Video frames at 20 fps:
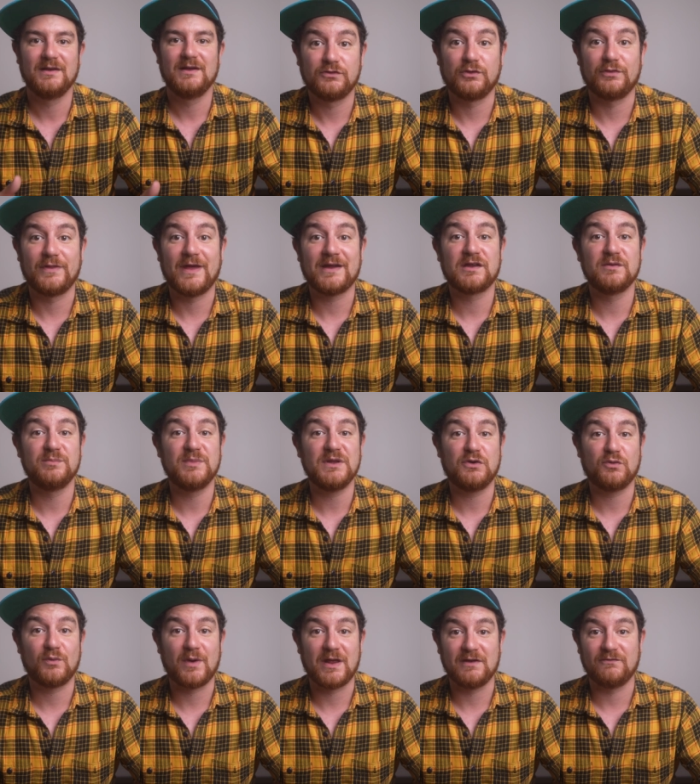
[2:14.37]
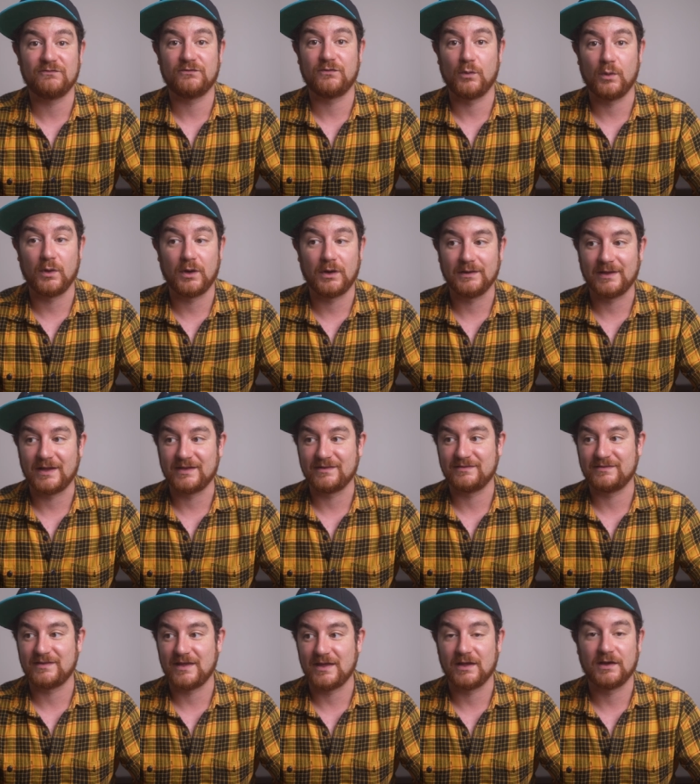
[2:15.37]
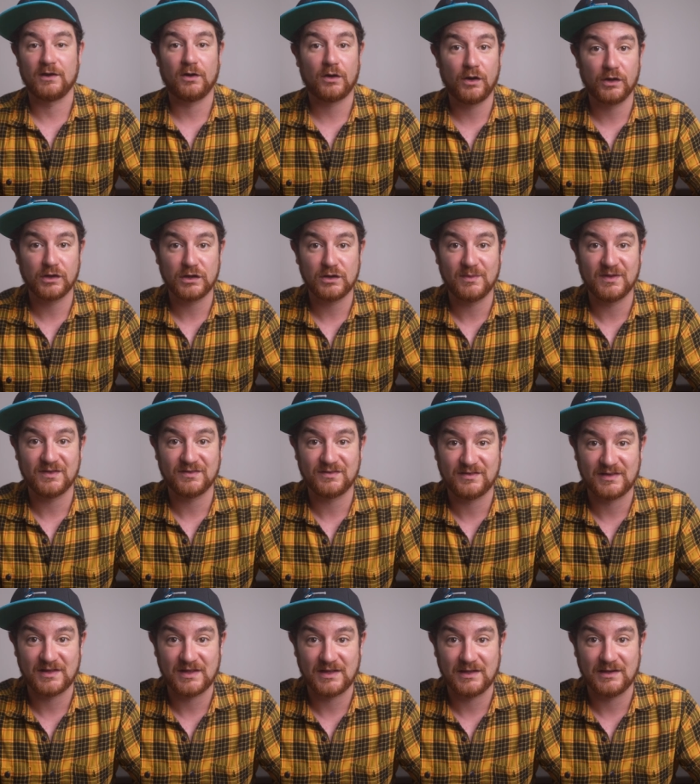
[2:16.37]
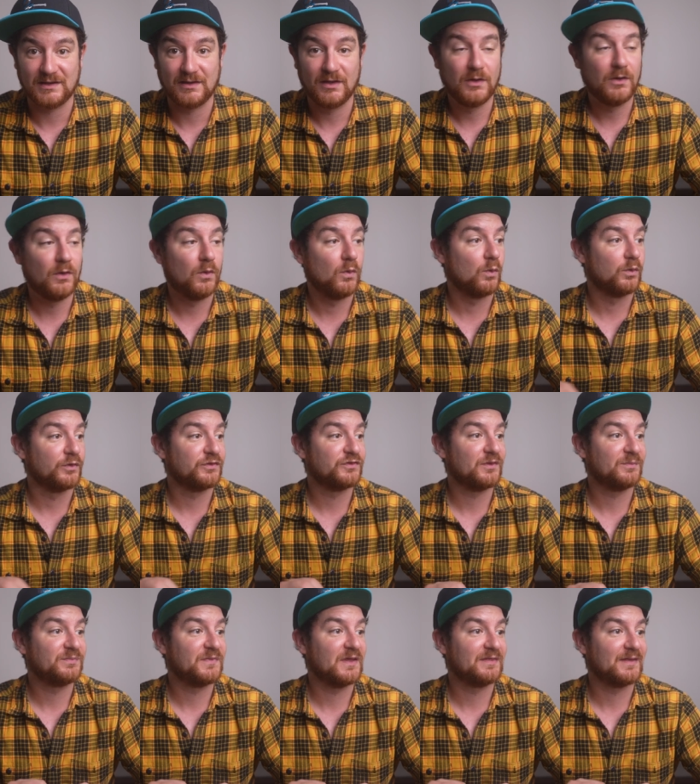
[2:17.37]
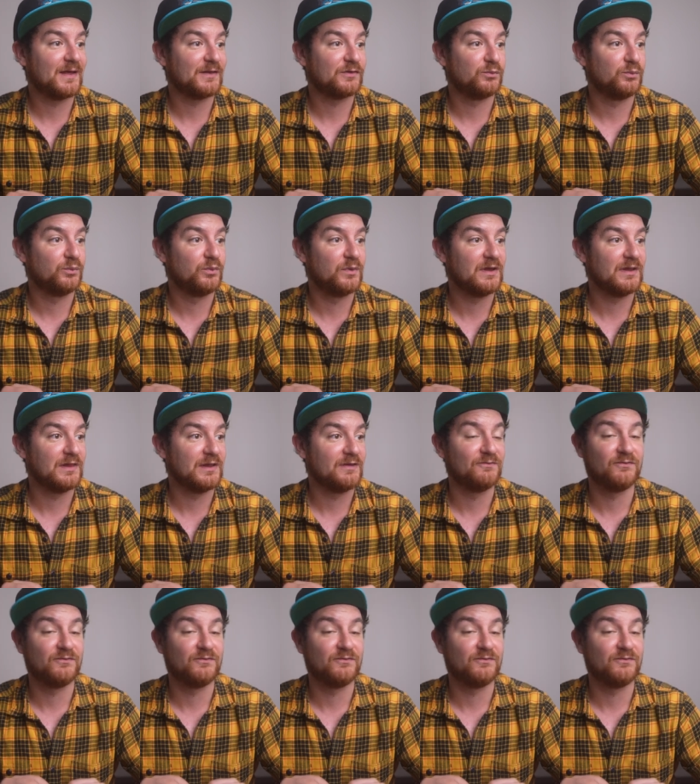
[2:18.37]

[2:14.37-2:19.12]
so that could be great for, let's say, an argument scene or something that's really